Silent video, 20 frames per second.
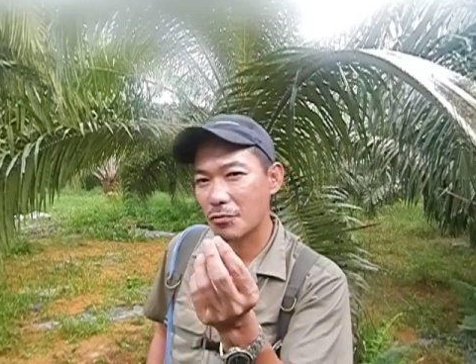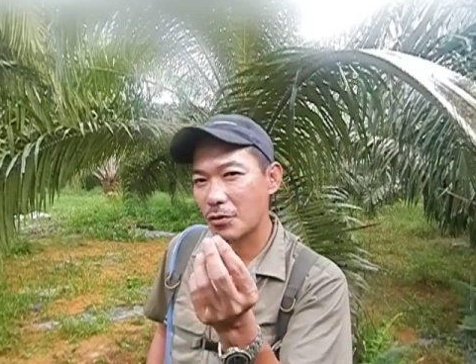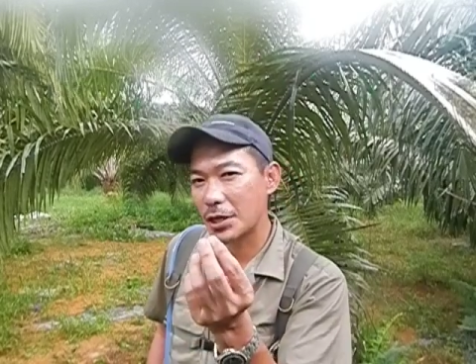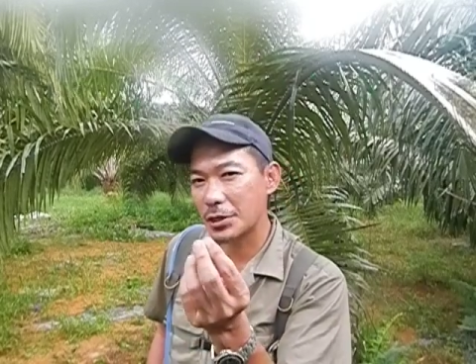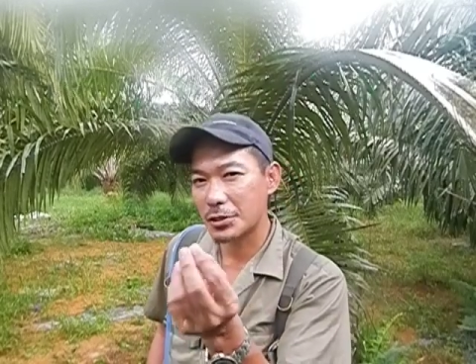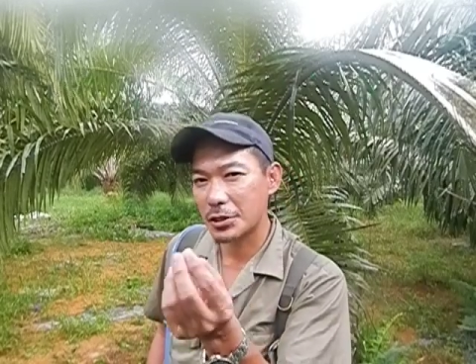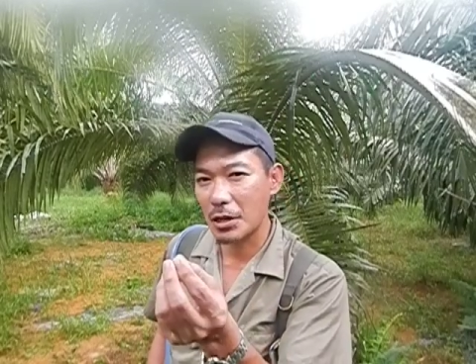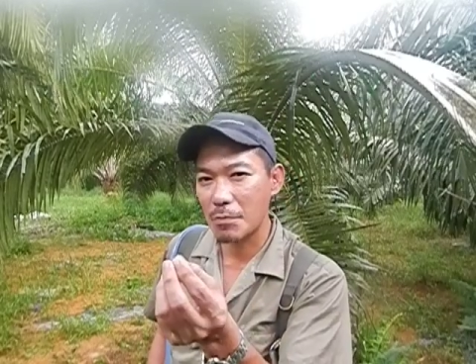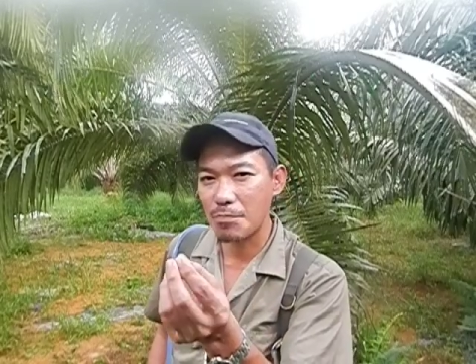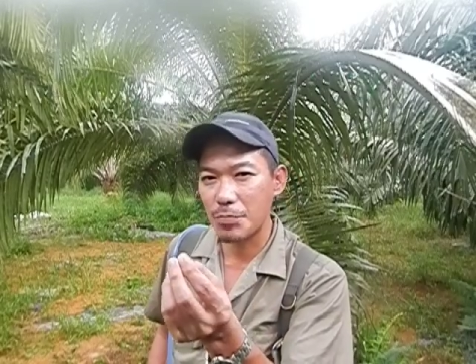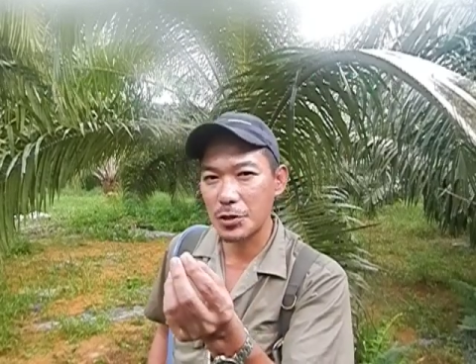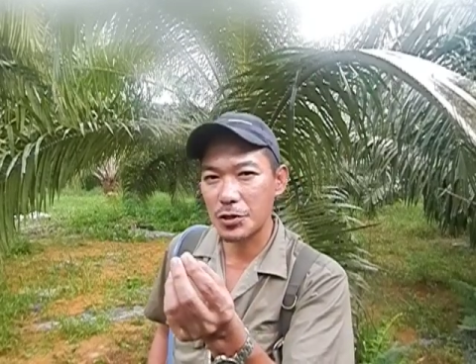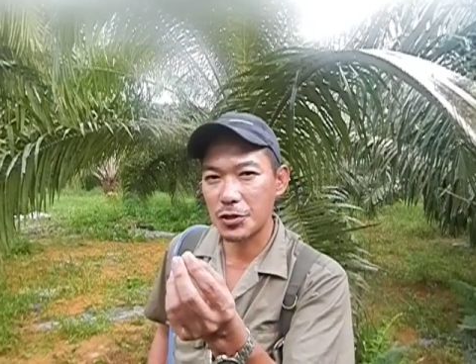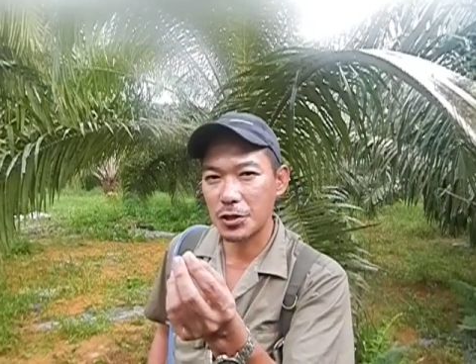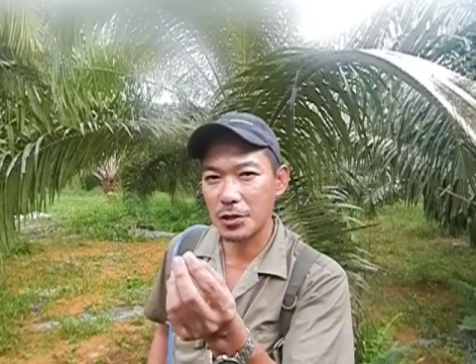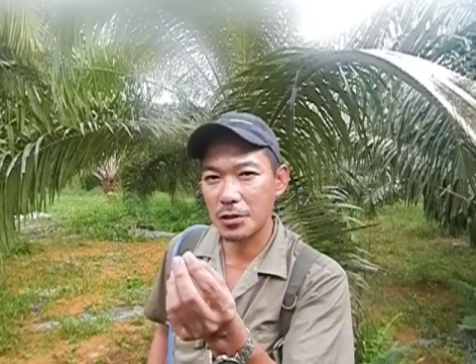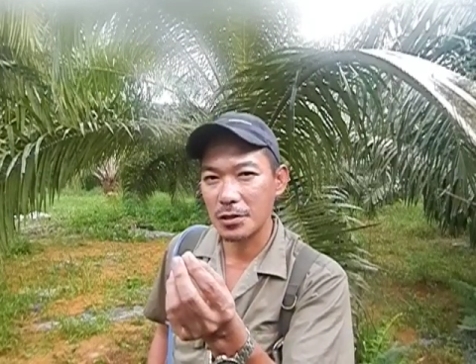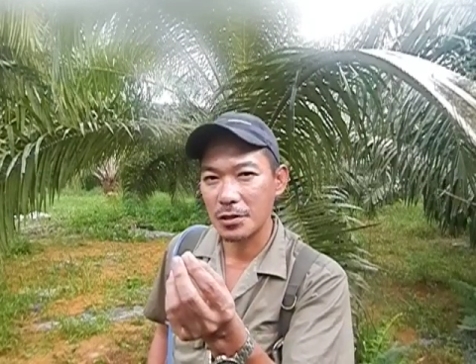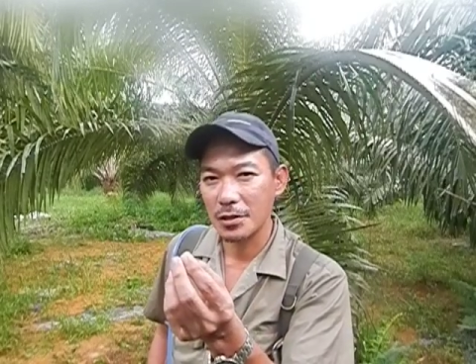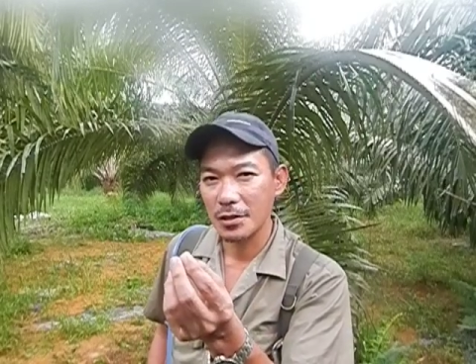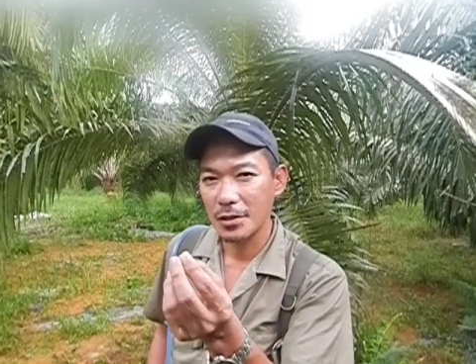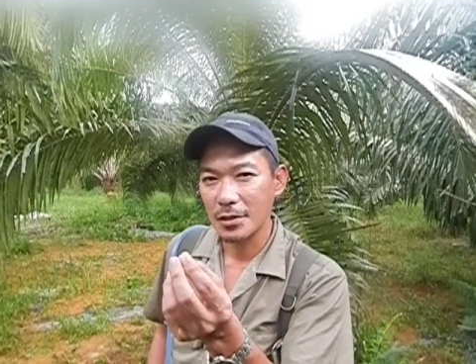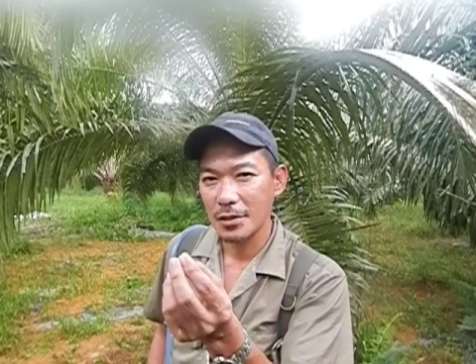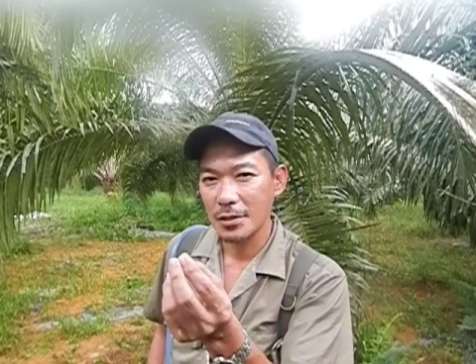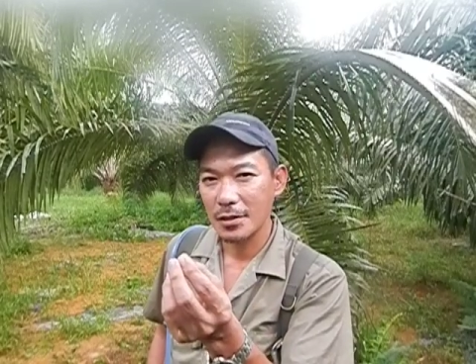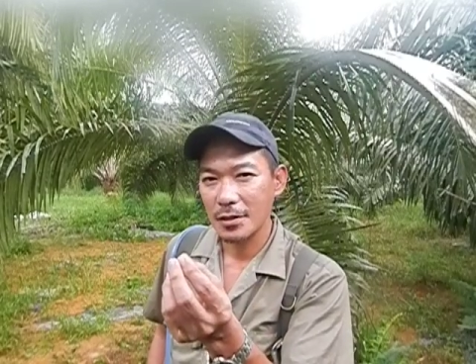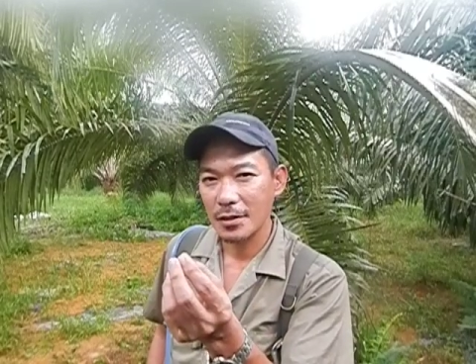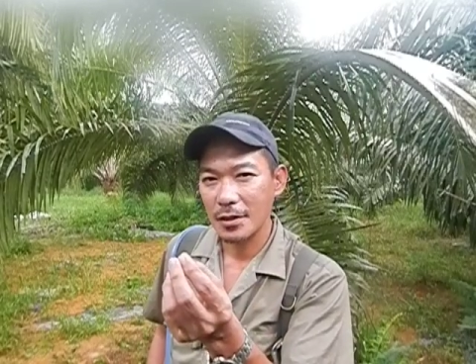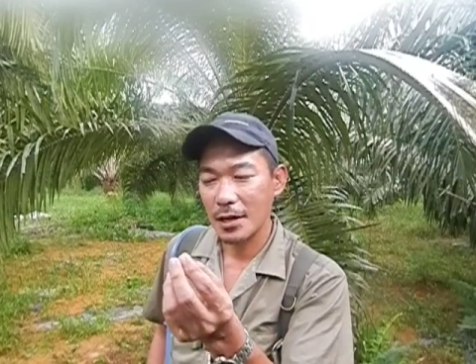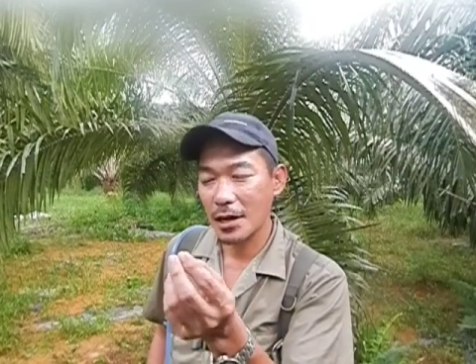the right temperature,
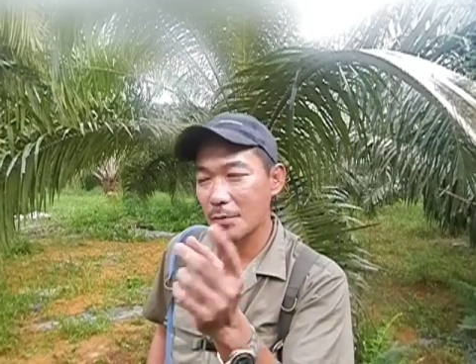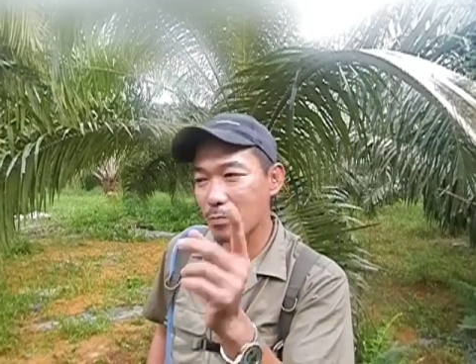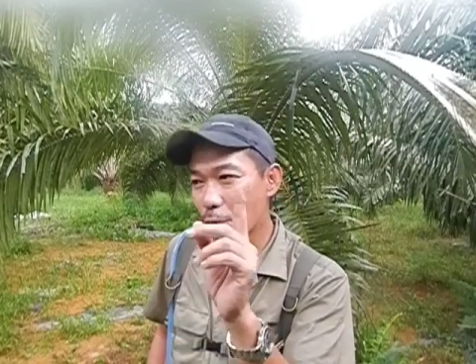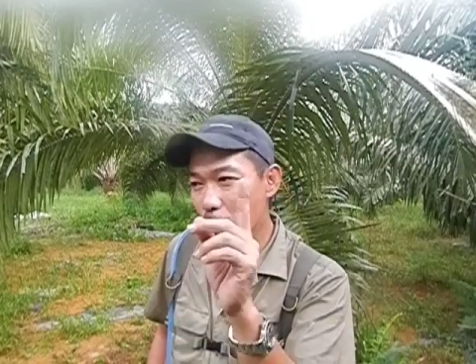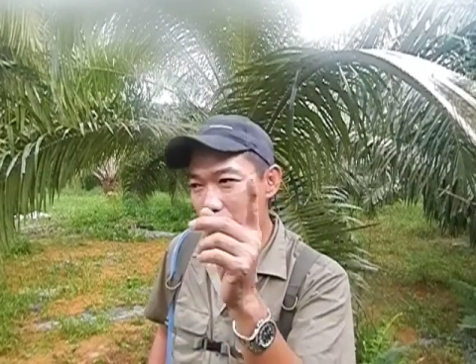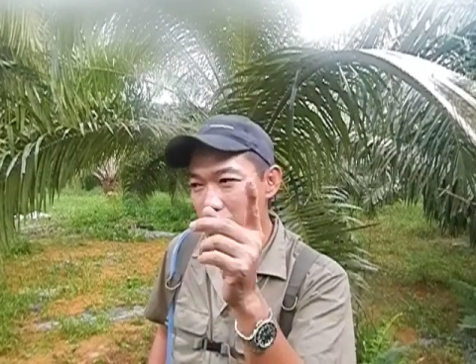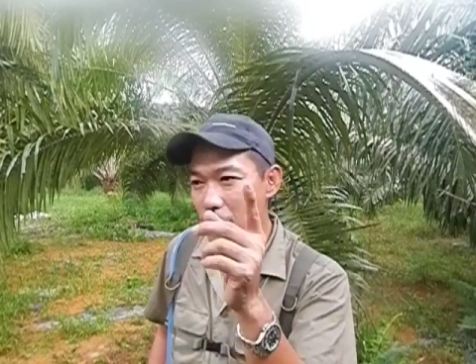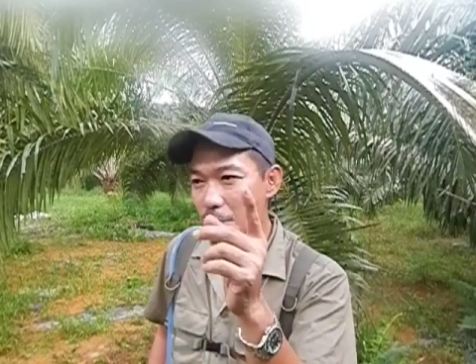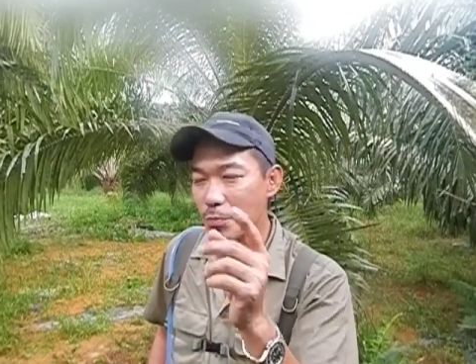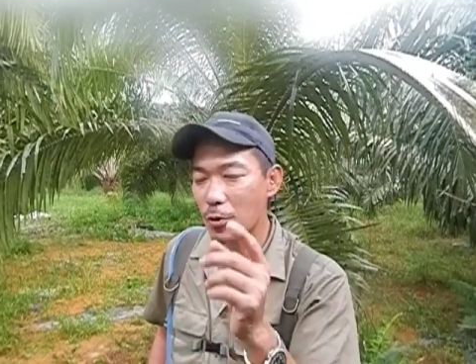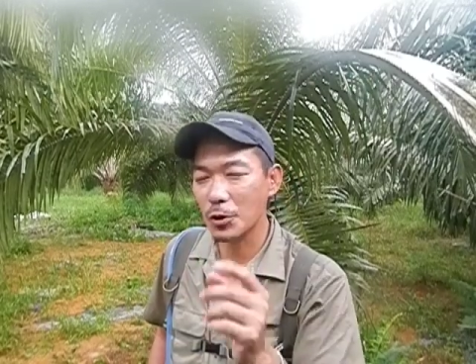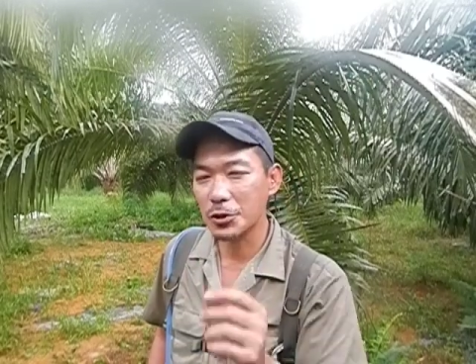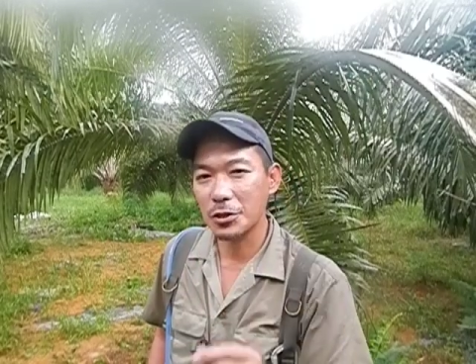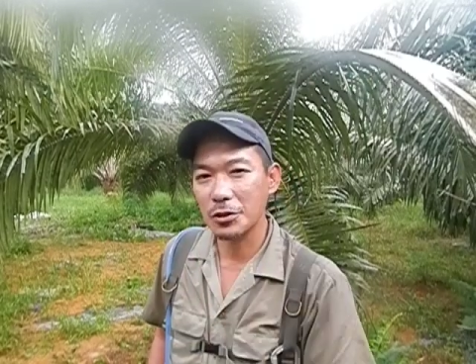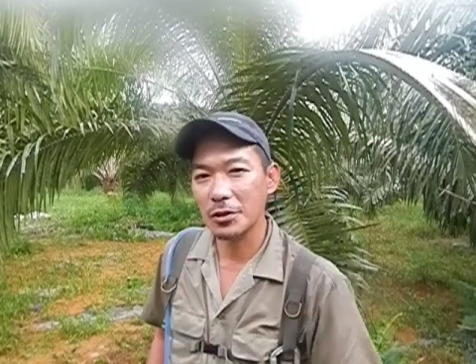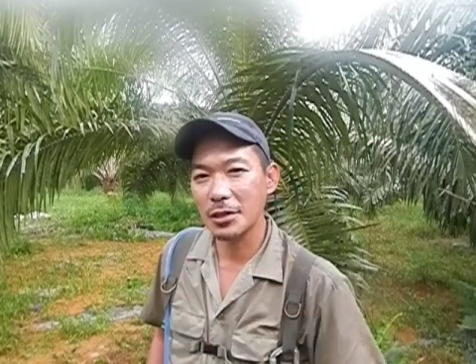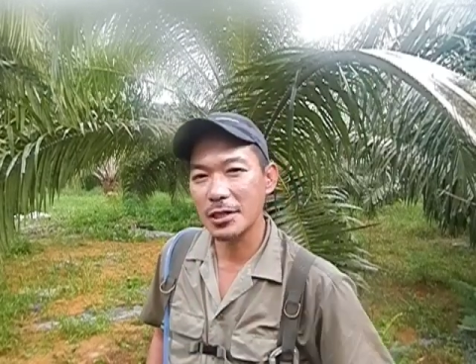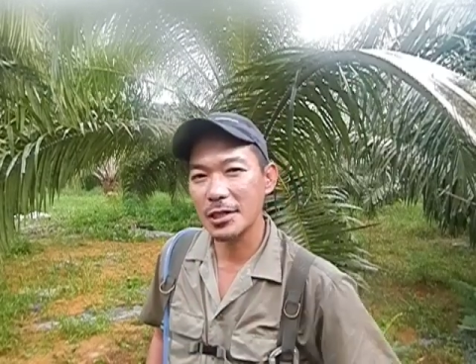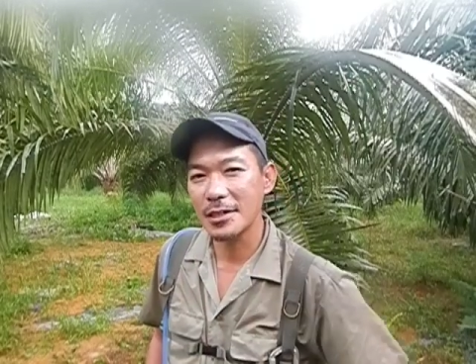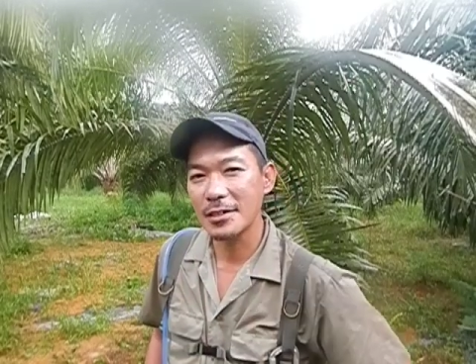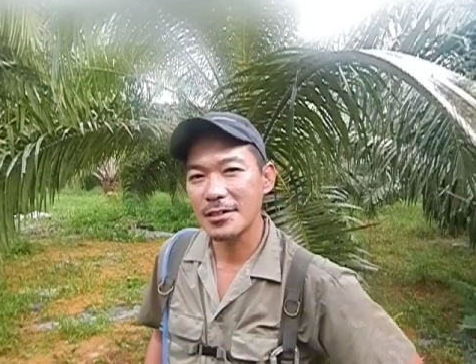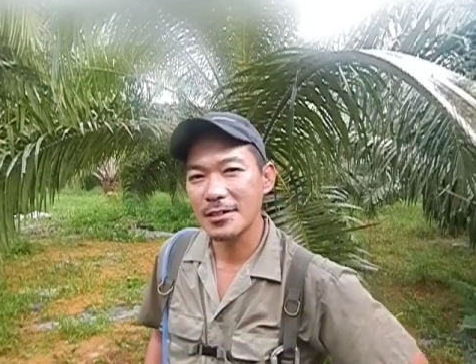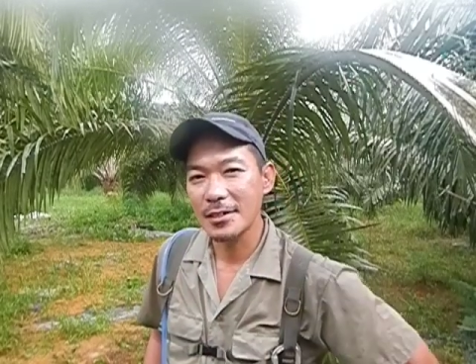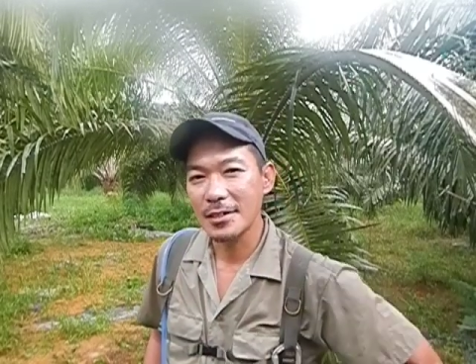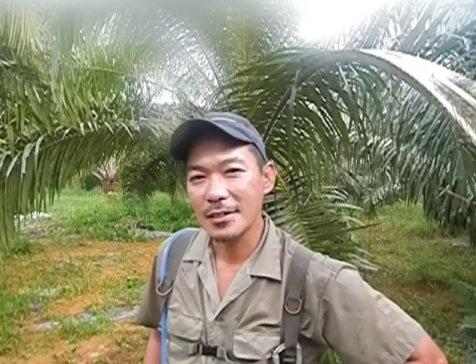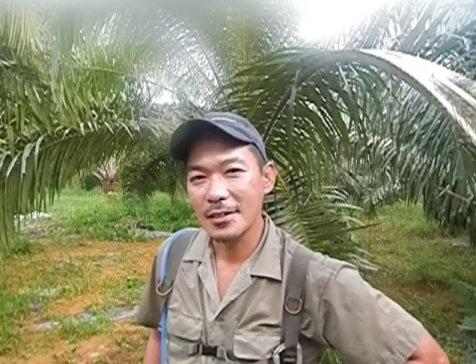and most importantly,